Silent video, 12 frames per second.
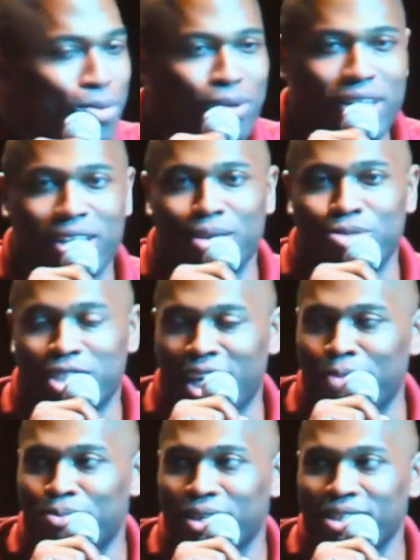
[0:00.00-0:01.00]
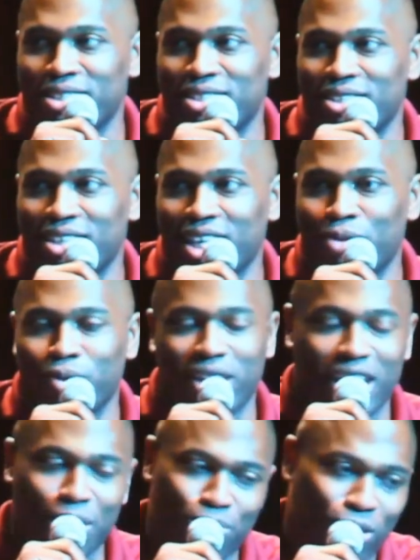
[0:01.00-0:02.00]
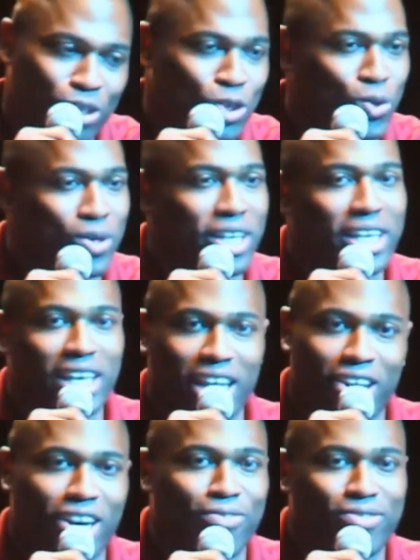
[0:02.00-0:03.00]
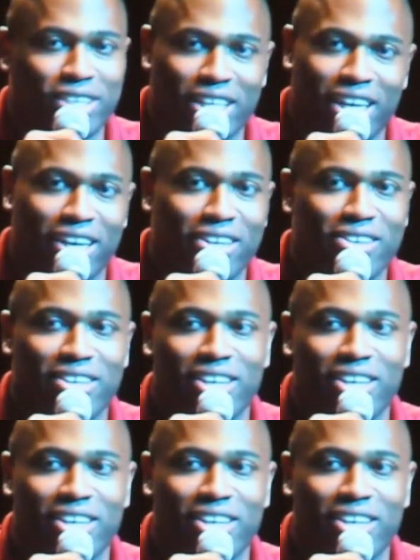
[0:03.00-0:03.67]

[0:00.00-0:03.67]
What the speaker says: become champions, and we keep on doing it year after year.